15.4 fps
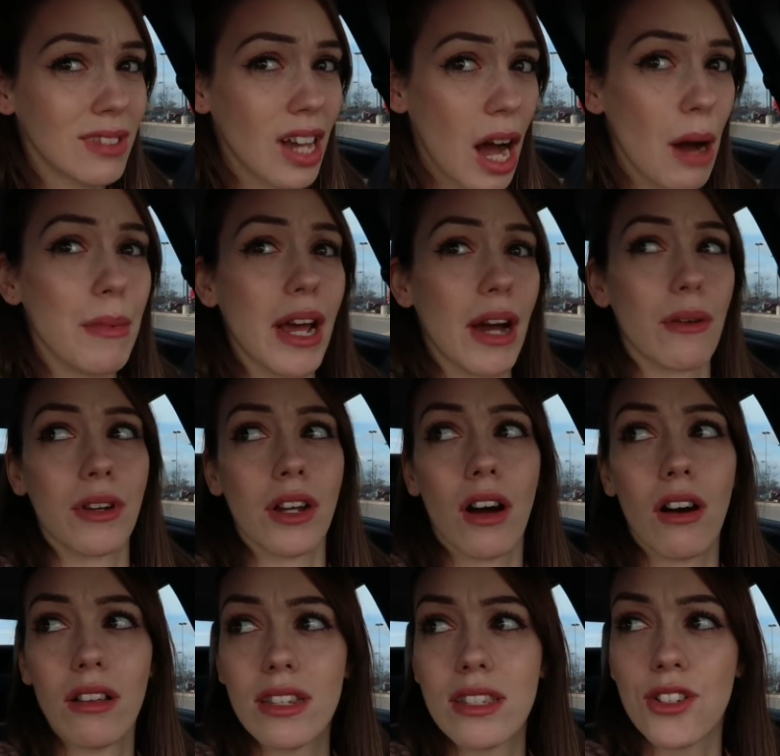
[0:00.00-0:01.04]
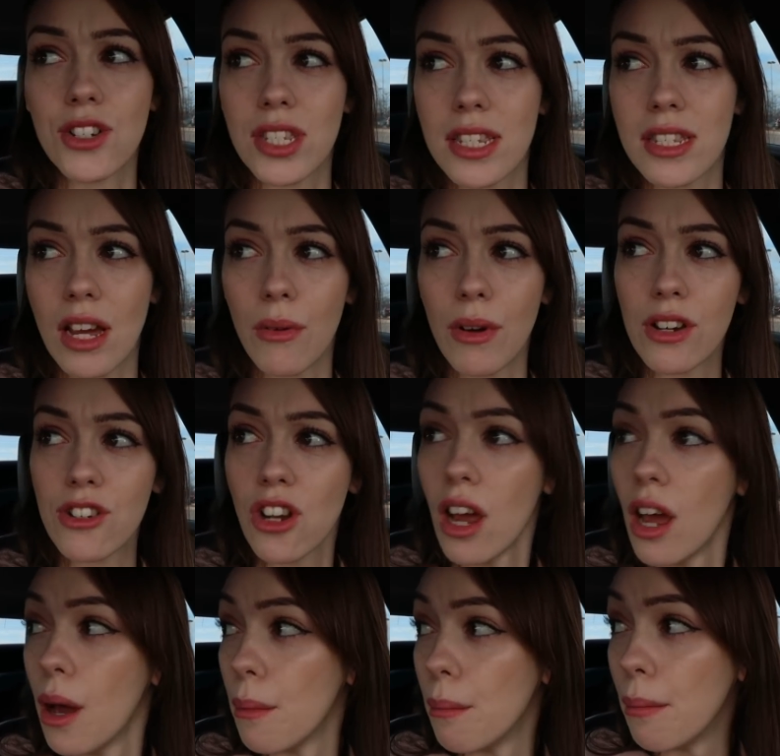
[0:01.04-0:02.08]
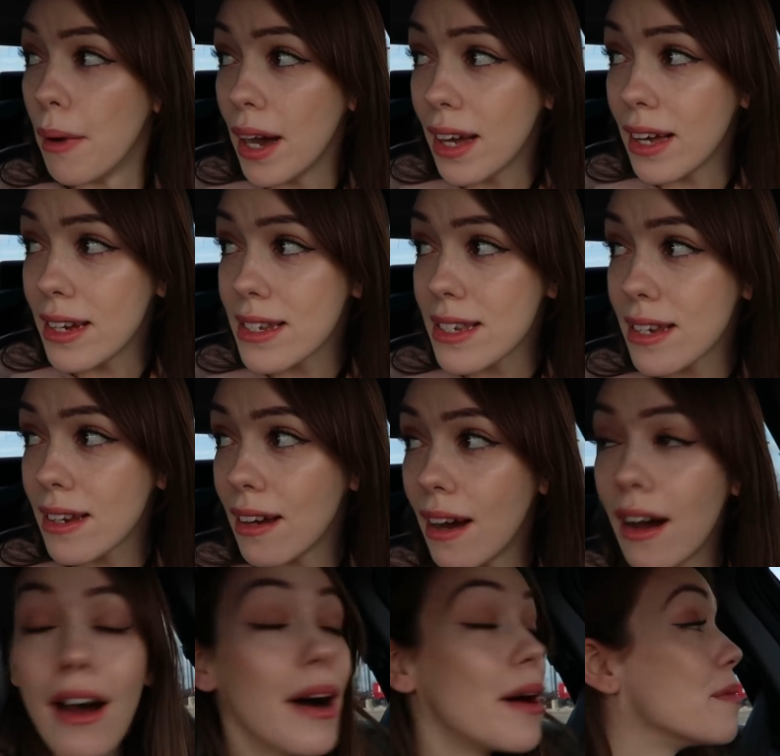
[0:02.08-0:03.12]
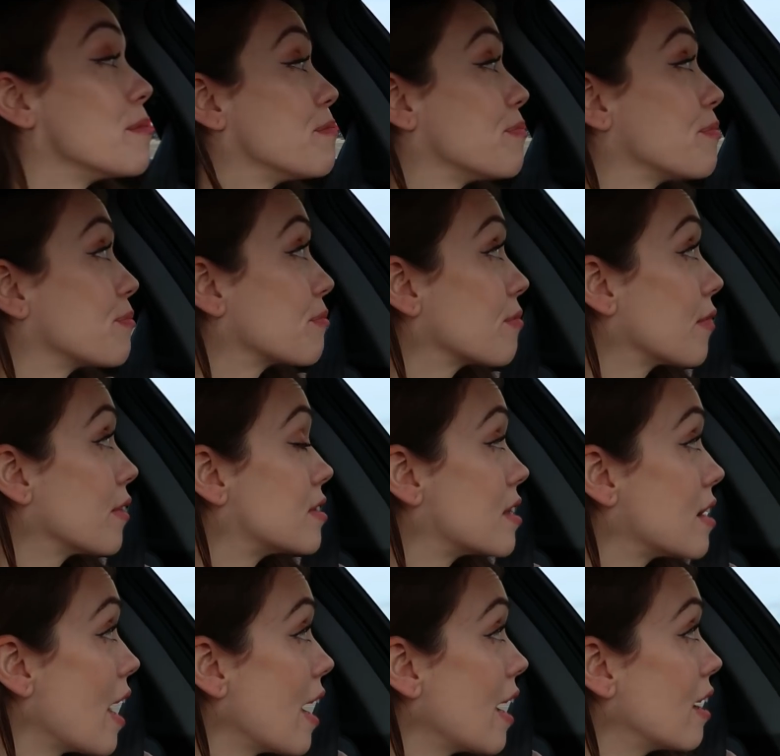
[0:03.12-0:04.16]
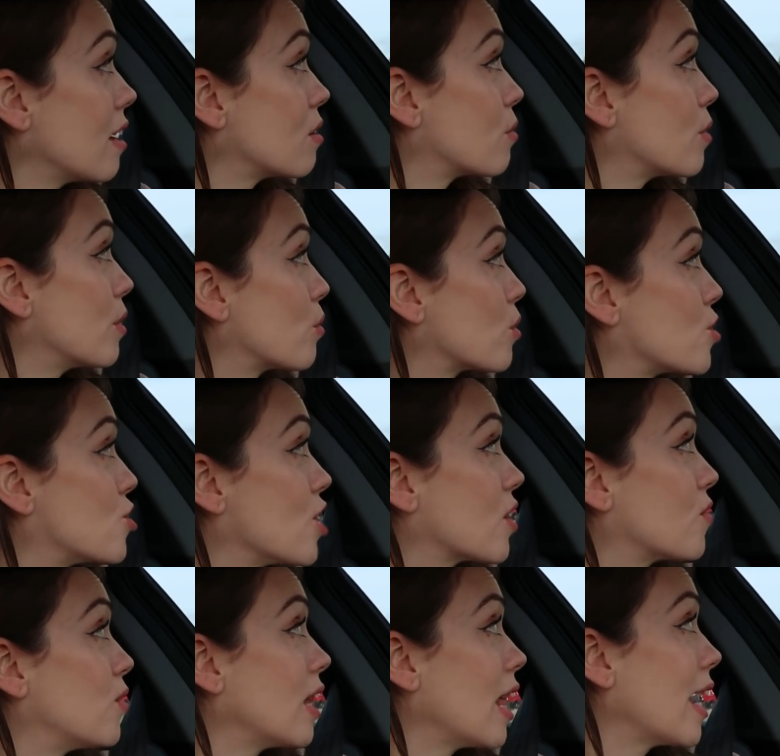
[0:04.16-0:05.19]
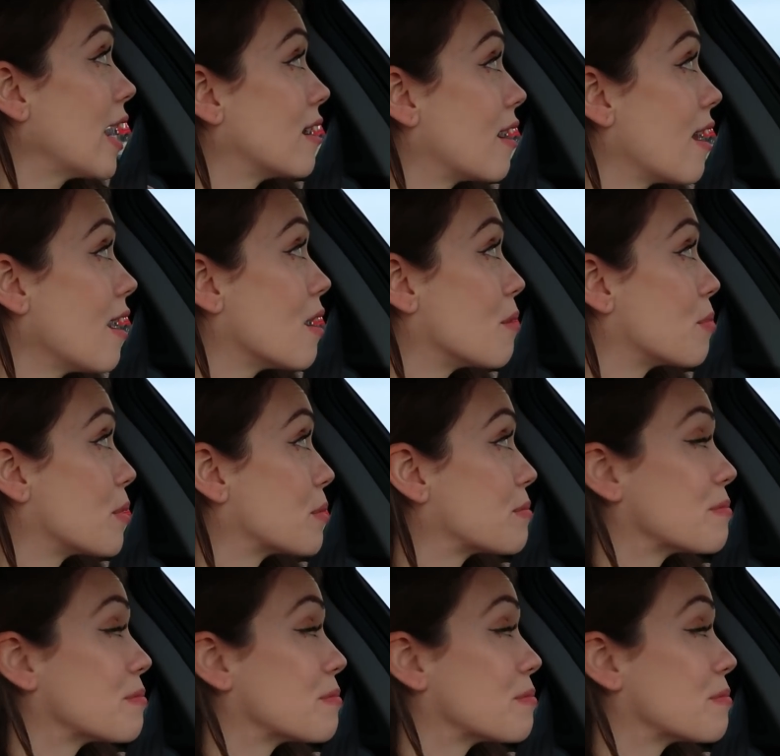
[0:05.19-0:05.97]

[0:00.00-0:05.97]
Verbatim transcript: Calm down, y'all. It's just a sandwich. But um, today, we're Chick-fil-A-ing it up.